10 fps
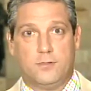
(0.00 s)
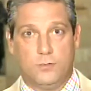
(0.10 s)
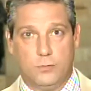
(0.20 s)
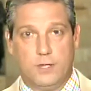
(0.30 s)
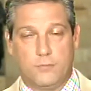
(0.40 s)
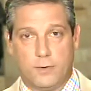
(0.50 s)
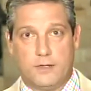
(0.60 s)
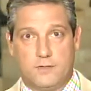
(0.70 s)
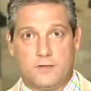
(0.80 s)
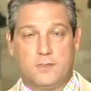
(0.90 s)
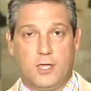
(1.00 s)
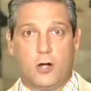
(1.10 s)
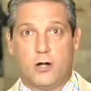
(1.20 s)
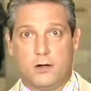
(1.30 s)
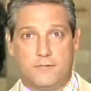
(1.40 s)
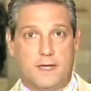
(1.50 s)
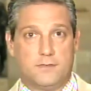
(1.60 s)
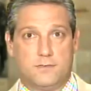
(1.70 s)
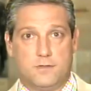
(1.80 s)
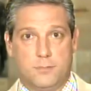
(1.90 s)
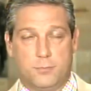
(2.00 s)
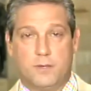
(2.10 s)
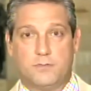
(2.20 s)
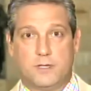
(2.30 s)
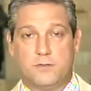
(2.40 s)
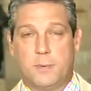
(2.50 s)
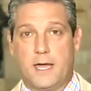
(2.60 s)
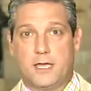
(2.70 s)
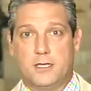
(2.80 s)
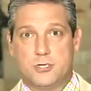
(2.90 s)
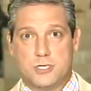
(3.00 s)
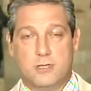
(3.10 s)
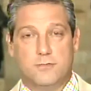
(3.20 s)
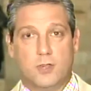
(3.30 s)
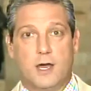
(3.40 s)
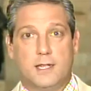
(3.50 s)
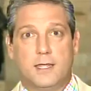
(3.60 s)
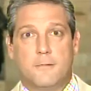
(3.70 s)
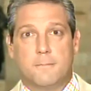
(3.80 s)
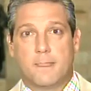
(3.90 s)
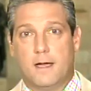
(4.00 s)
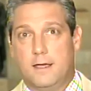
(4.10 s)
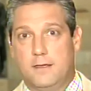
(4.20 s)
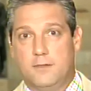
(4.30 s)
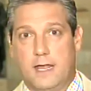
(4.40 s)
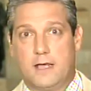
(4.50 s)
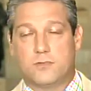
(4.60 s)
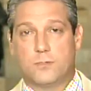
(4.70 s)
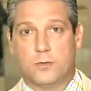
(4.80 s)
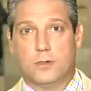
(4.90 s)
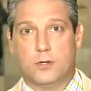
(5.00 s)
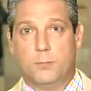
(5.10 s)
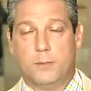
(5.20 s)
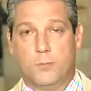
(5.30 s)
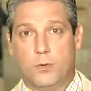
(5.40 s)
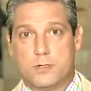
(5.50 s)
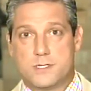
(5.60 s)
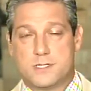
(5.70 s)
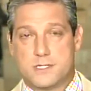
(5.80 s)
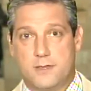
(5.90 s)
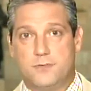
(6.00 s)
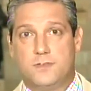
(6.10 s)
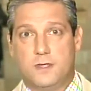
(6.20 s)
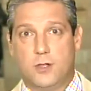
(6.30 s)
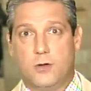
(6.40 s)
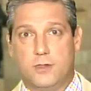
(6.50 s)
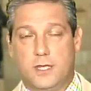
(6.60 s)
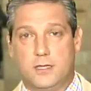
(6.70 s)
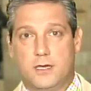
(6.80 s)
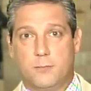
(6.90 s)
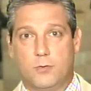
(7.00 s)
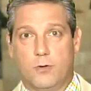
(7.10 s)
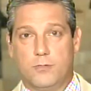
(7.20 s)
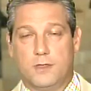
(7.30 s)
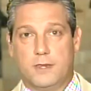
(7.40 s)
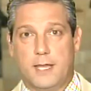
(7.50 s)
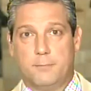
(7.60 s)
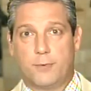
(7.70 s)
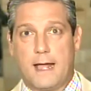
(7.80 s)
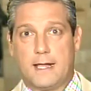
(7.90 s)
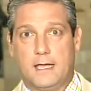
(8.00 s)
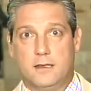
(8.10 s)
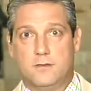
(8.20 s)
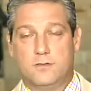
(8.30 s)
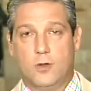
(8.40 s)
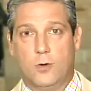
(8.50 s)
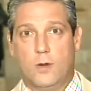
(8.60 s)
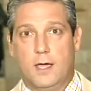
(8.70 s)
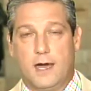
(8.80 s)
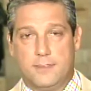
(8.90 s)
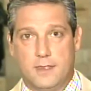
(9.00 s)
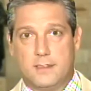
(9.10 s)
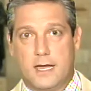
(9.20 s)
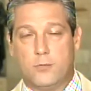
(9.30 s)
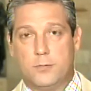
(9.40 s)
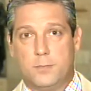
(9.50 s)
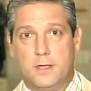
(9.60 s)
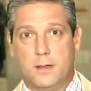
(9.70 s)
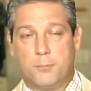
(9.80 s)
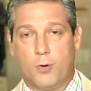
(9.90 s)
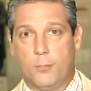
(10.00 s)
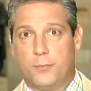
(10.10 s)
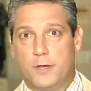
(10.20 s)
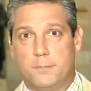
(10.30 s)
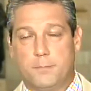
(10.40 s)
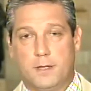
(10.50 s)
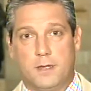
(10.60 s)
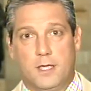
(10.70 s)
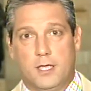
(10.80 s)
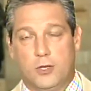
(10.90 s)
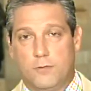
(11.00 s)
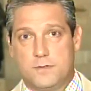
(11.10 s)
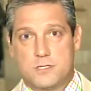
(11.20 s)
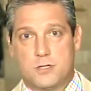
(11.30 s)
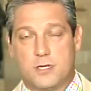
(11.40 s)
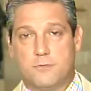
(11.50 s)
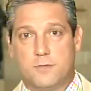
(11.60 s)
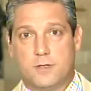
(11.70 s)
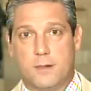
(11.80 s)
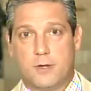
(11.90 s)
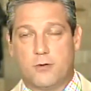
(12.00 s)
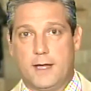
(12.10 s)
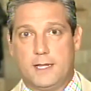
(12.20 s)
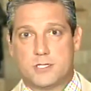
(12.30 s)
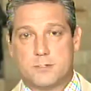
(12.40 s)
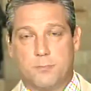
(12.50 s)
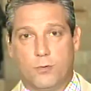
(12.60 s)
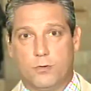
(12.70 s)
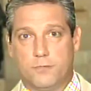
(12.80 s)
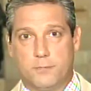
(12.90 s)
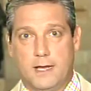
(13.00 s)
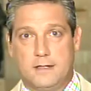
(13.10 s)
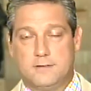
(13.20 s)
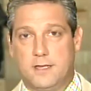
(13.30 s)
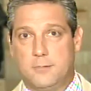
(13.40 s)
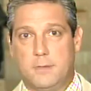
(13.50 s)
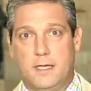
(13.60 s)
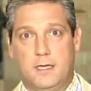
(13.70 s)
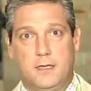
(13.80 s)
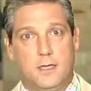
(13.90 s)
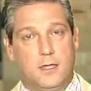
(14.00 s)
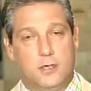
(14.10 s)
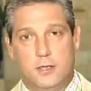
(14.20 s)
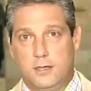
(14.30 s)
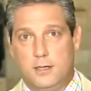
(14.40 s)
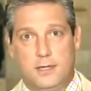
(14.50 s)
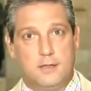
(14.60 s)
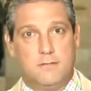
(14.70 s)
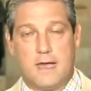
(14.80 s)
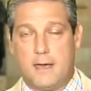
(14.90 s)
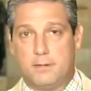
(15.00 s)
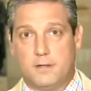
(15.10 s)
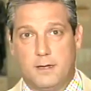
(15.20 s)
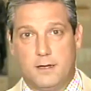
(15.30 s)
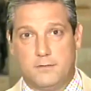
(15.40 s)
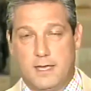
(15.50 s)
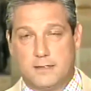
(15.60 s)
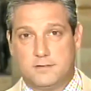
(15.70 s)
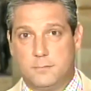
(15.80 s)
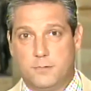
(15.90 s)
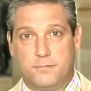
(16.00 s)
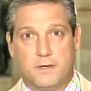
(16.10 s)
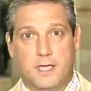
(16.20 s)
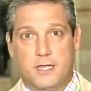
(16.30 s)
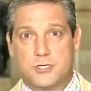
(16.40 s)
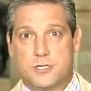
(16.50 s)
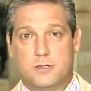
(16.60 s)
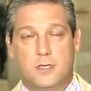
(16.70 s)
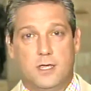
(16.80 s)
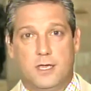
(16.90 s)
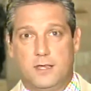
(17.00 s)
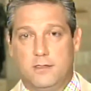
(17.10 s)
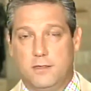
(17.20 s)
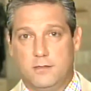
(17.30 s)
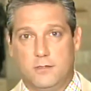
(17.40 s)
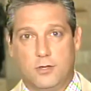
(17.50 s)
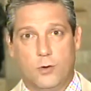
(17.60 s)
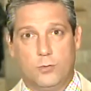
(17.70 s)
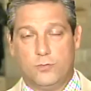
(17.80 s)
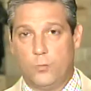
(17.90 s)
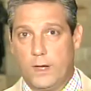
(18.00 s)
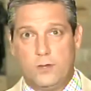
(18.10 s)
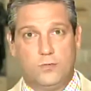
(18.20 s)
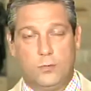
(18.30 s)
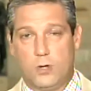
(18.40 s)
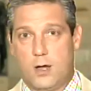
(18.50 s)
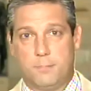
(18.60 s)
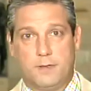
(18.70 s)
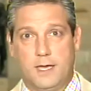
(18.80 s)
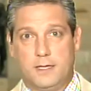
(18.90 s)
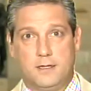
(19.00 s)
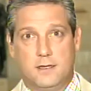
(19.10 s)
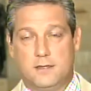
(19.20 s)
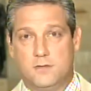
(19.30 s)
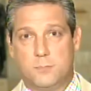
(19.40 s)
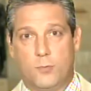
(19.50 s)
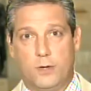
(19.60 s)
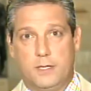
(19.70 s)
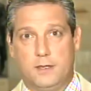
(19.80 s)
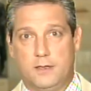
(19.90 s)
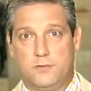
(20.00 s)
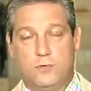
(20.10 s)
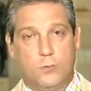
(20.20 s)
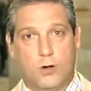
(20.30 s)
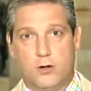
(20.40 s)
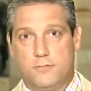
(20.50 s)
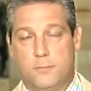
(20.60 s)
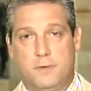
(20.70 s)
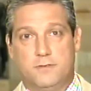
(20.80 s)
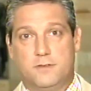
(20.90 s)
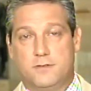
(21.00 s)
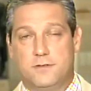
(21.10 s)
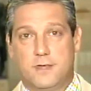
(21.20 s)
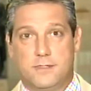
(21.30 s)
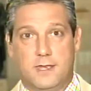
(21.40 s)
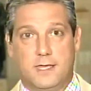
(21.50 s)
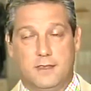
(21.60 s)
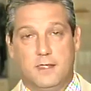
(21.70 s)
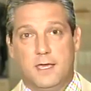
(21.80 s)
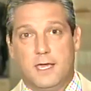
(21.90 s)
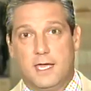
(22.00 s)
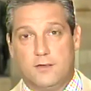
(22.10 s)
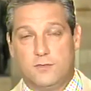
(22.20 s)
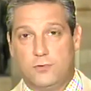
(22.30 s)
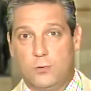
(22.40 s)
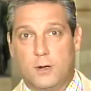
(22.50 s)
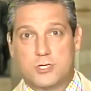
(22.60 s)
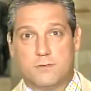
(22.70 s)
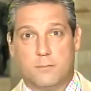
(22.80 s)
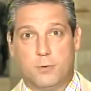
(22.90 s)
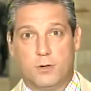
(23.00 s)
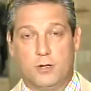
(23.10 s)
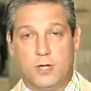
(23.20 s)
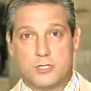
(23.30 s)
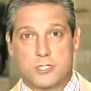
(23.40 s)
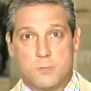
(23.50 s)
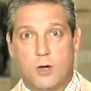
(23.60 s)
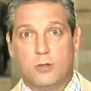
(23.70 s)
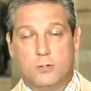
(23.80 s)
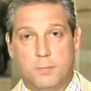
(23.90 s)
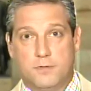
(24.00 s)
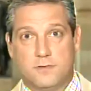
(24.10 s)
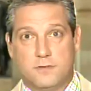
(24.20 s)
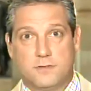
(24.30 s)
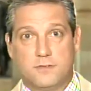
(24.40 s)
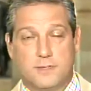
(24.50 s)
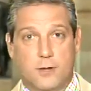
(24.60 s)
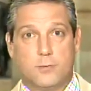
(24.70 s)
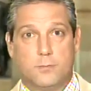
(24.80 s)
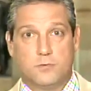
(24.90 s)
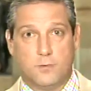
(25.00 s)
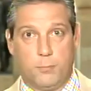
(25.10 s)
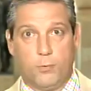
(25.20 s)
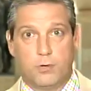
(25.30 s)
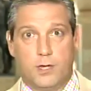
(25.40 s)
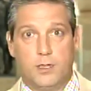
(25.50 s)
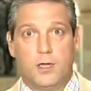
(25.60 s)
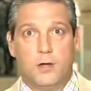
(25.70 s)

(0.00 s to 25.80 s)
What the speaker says: to leave rates as they are, if that's the president's package, if not, even ask for a little bit more, since they've seen all the income growth in that bracket. So I think that would be appropriate. But, you know, if he's looking for Democratic support from guys like me, you need tax simplification. The code is way too complicated at this point. It's too hard for businesses. I think it's too much of a burden on smaller businesses. I would support a